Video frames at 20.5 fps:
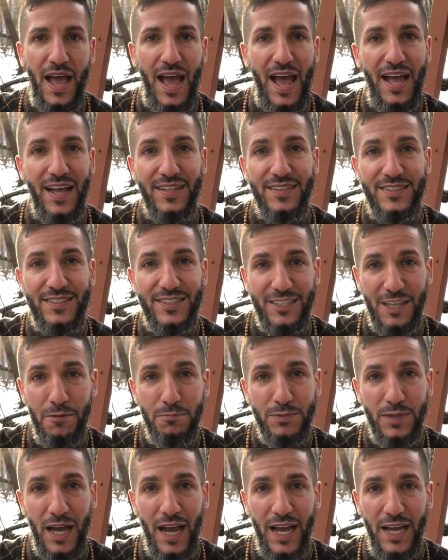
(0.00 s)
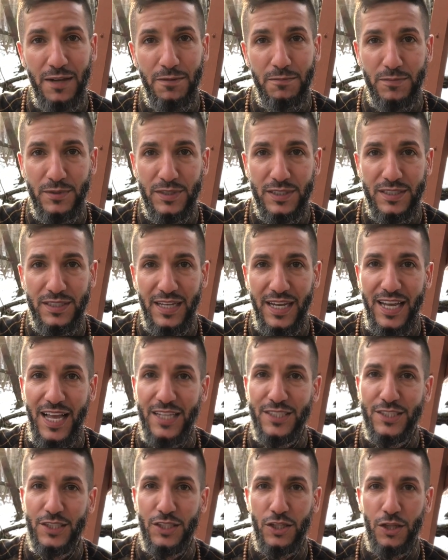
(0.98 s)
And sometimes it
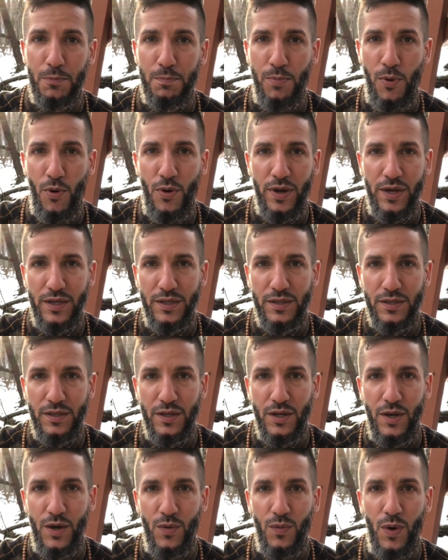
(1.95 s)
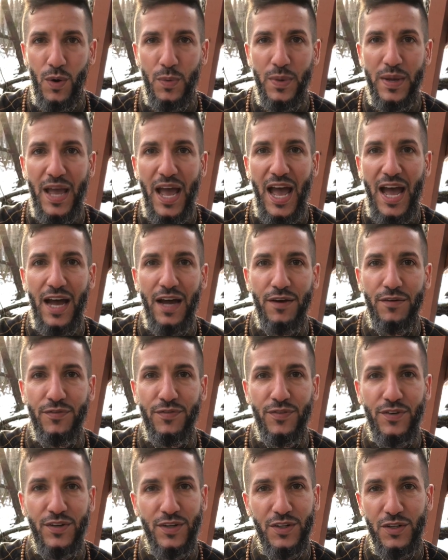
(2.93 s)
gets to the point where we
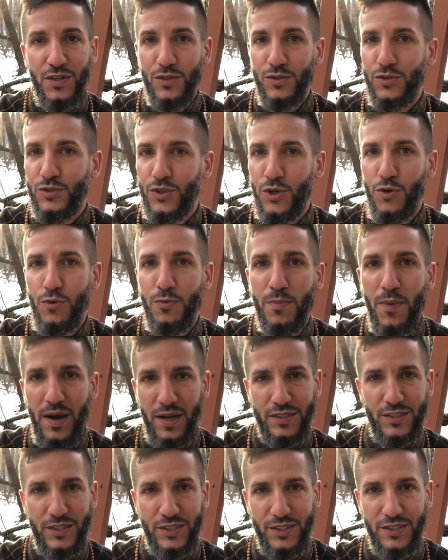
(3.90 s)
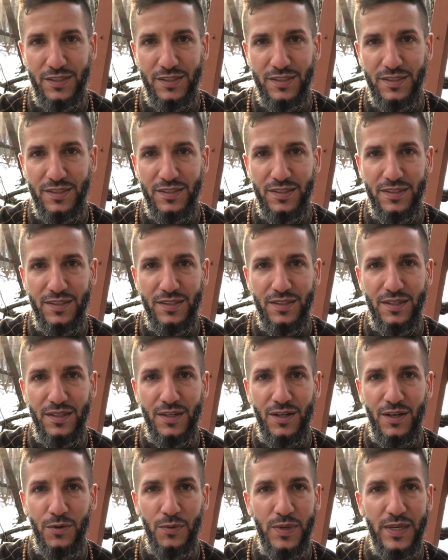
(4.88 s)
have too much.
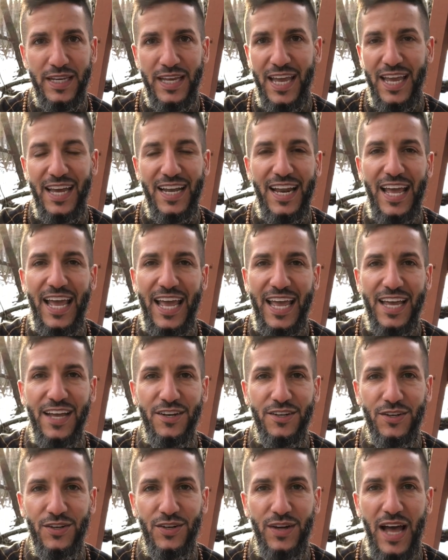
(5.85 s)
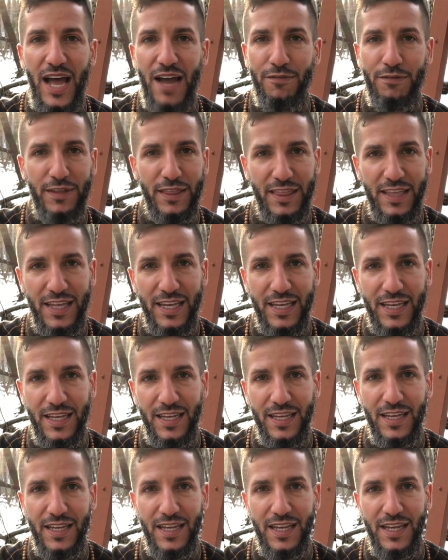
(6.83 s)
We can't handle everything
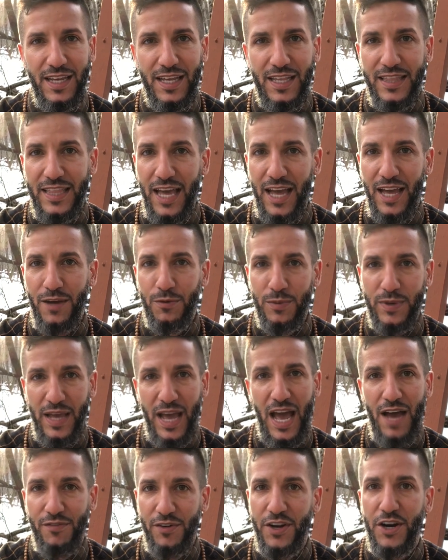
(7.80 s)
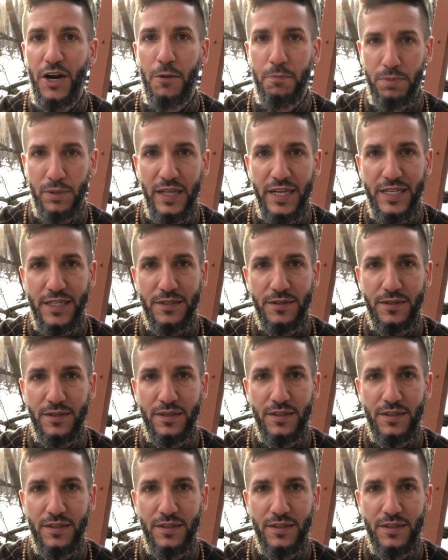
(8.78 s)
that we have on our plate.